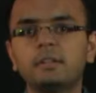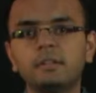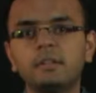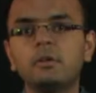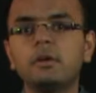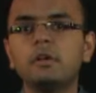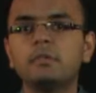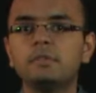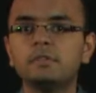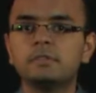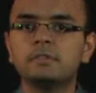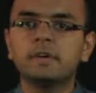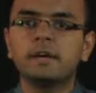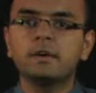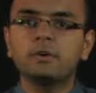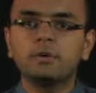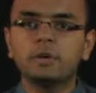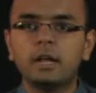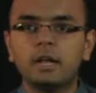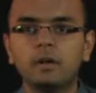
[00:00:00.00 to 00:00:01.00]
than always trying
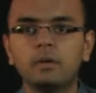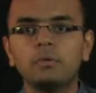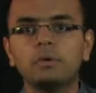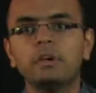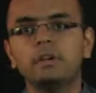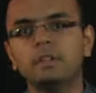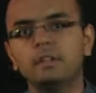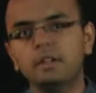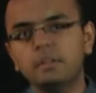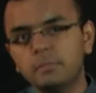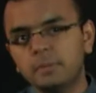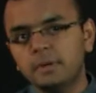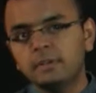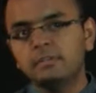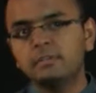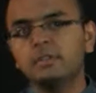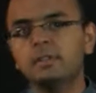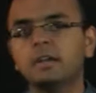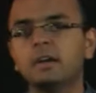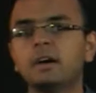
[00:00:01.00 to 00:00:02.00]
to calculate the
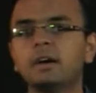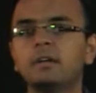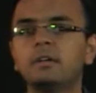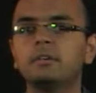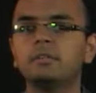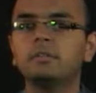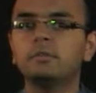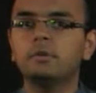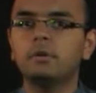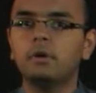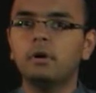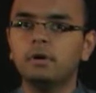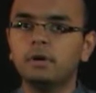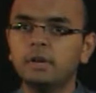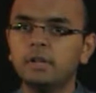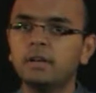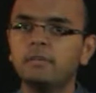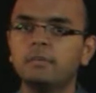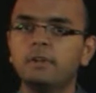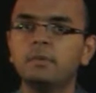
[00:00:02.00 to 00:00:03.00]
limits, there are
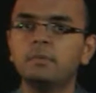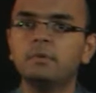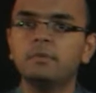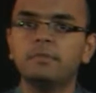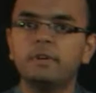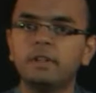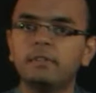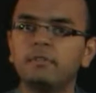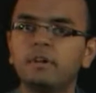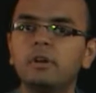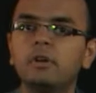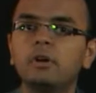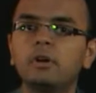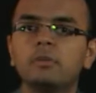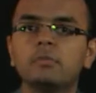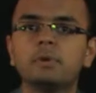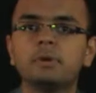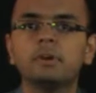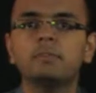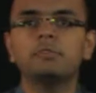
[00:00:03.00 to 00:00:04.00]
already available very well
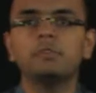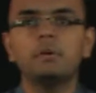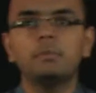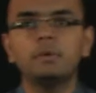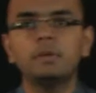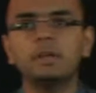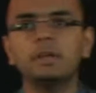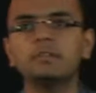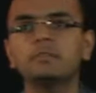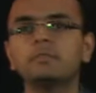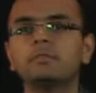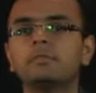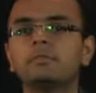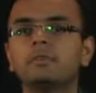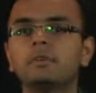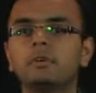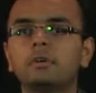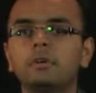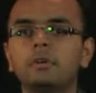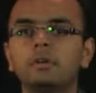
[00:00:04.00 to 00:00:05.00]
documented formulas
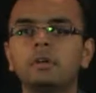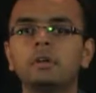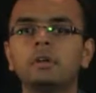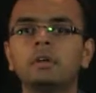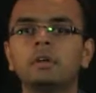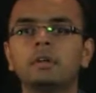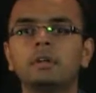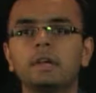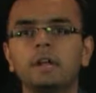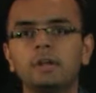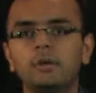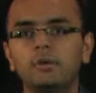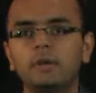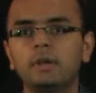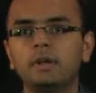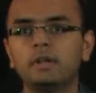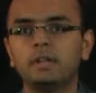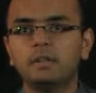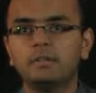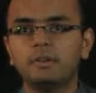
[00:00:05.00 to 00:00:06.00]
for
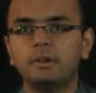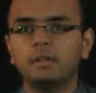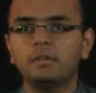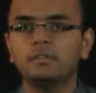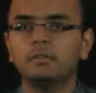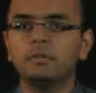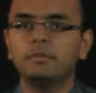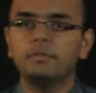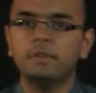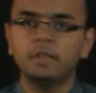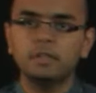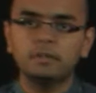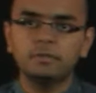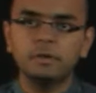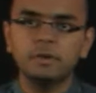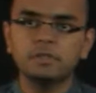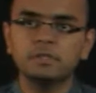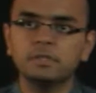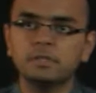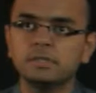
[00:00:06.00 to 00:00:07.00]
calculating derivatives of various
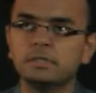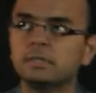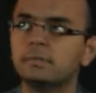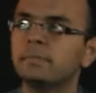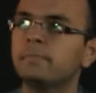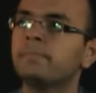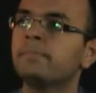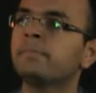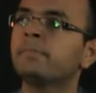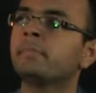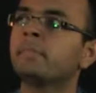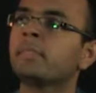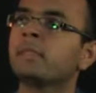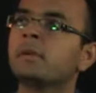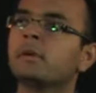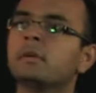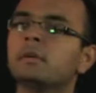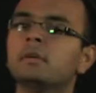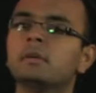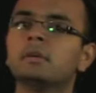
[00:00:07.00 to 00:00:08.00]
functions.
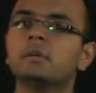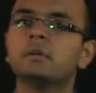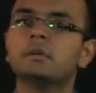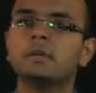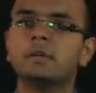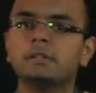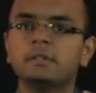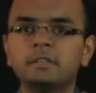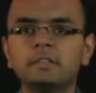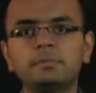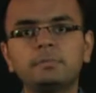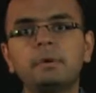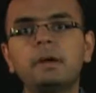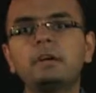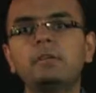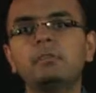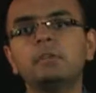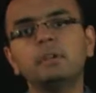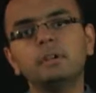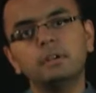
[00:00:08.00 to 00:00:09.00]
In this
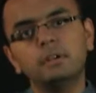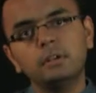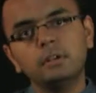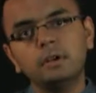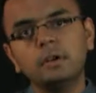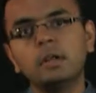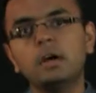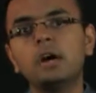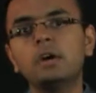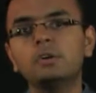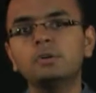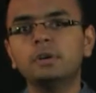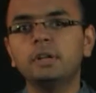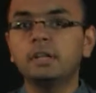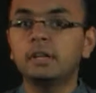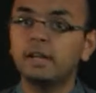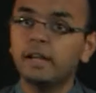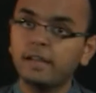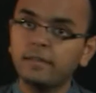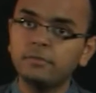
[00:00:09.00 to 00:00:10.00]
part, we will learn how to
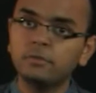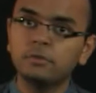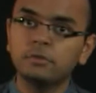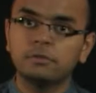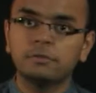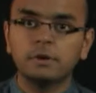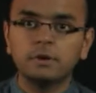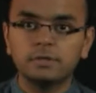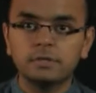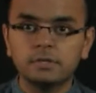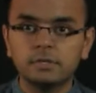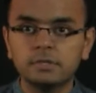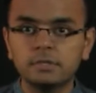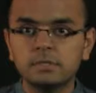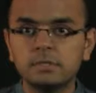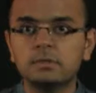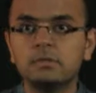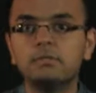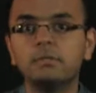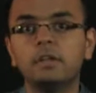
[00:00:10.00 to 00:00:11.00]
derive those
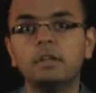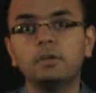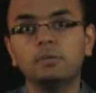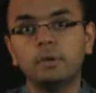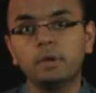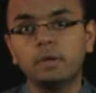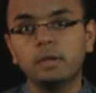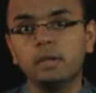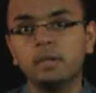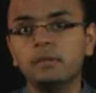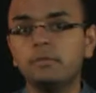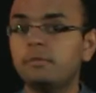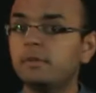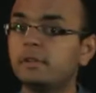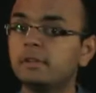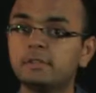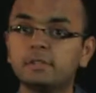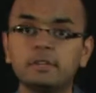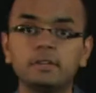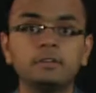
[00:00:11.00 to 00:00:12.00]
functions very quickly. We
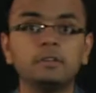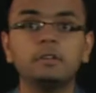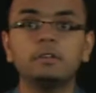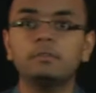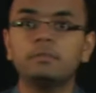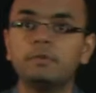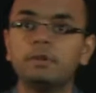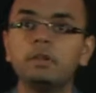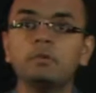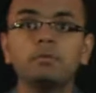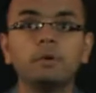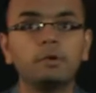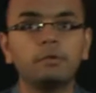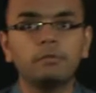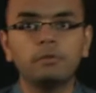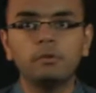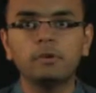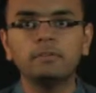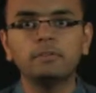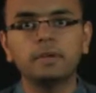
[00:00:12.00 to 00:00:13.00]
will see just very quick
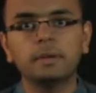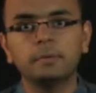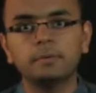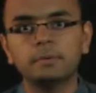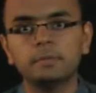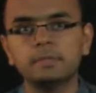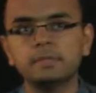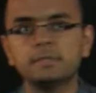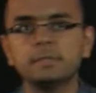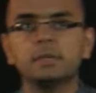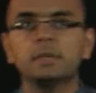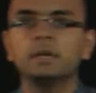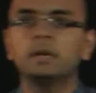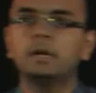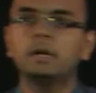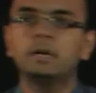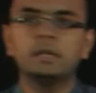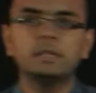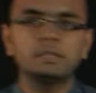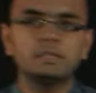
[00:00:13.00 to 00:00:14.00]
few examples,
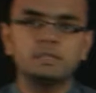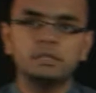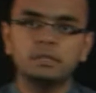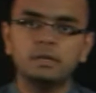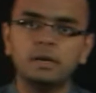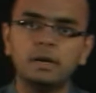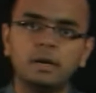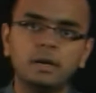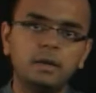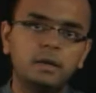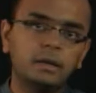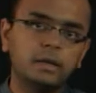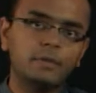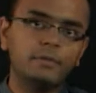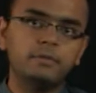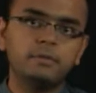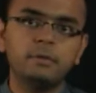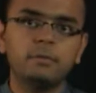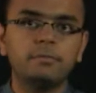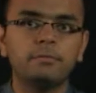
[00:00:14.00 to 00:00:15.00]
and
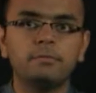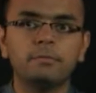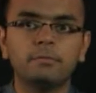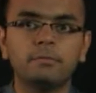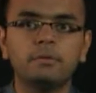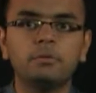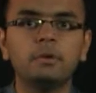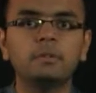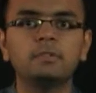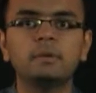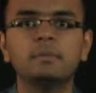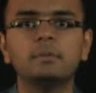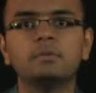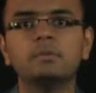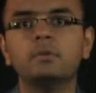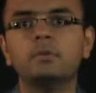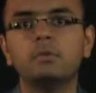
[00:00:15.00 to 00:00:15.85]
give some few examples for